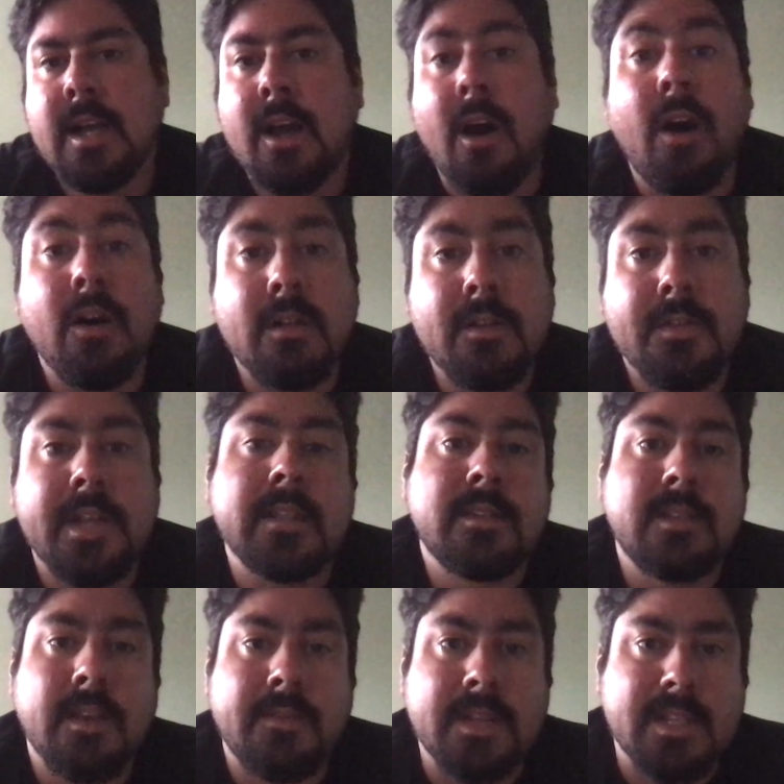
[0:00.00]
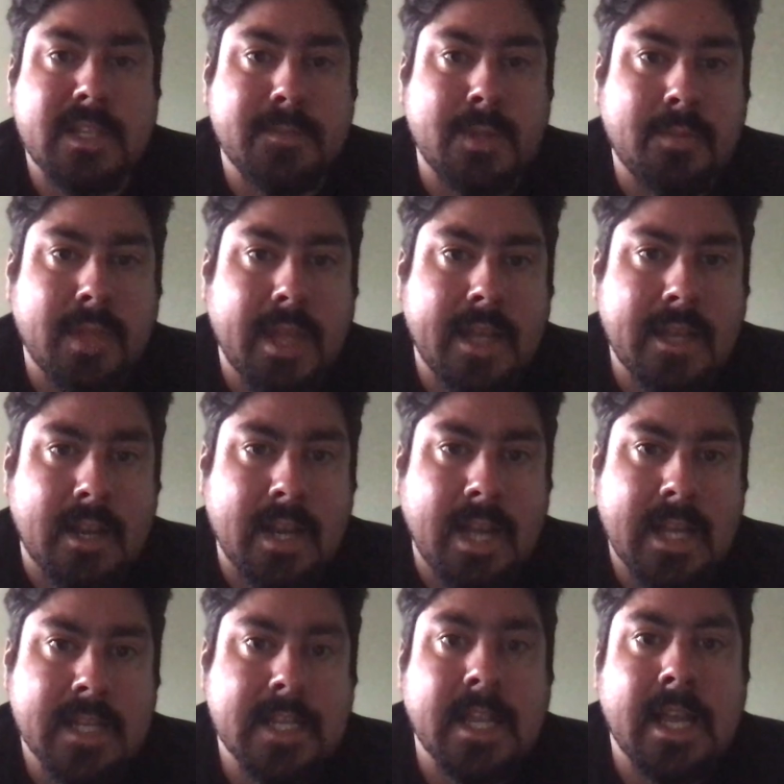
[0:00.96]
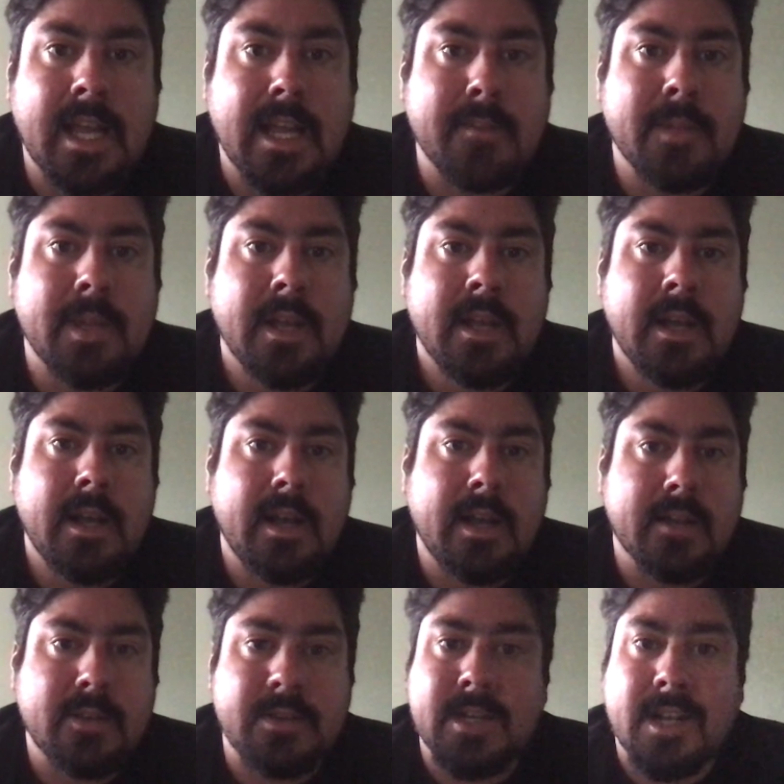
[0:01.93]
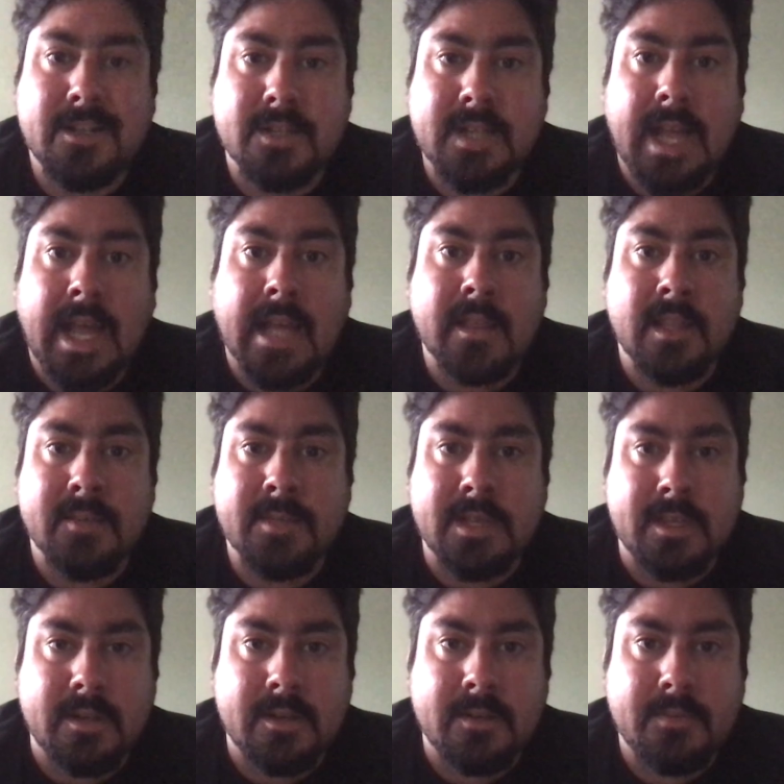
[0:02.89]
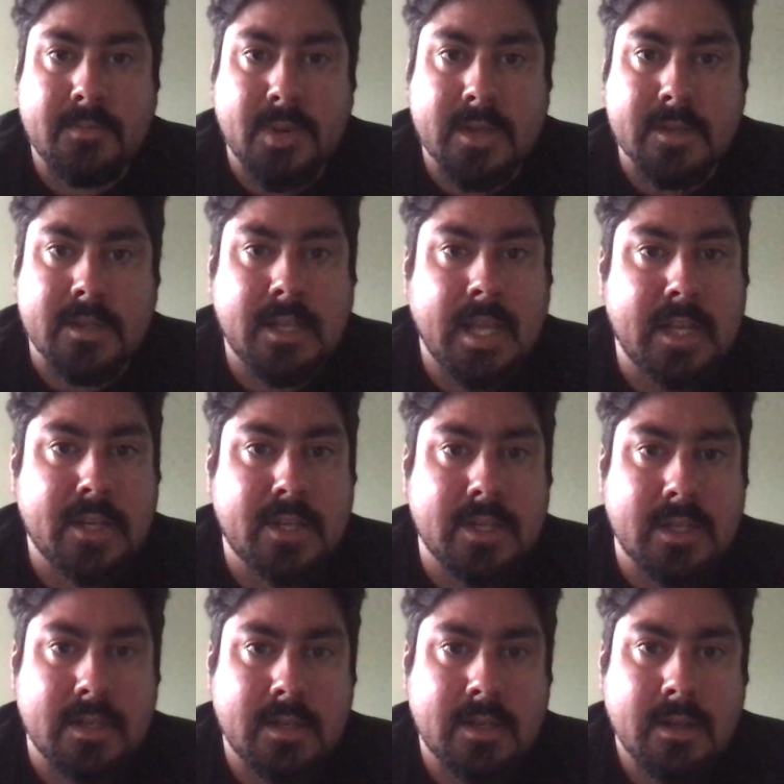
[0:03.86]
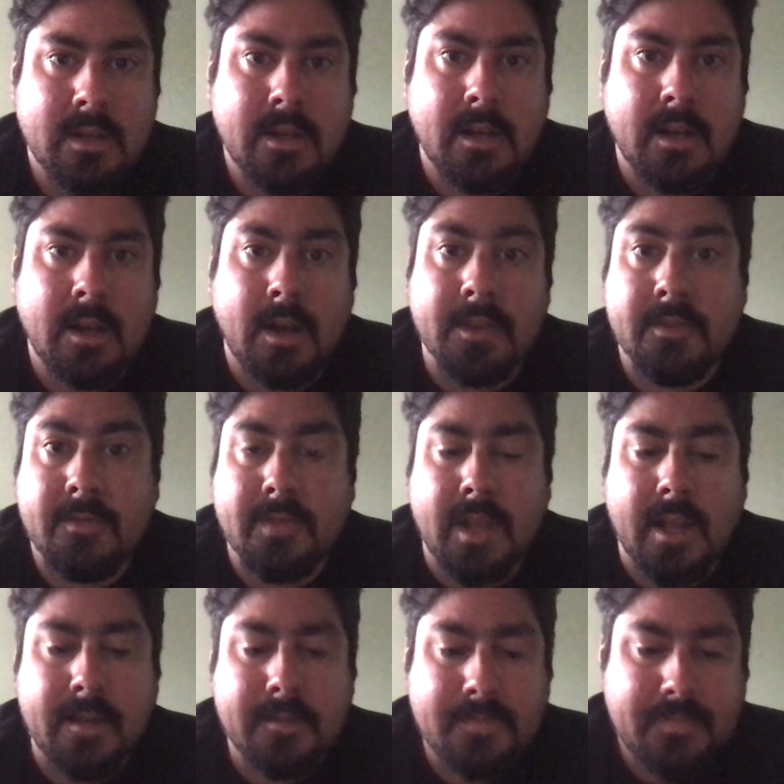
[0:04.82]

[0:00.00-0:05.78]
All of that stuff needs to be planned out ahead of time, so you're not just ad-libbing your presentation on the fly.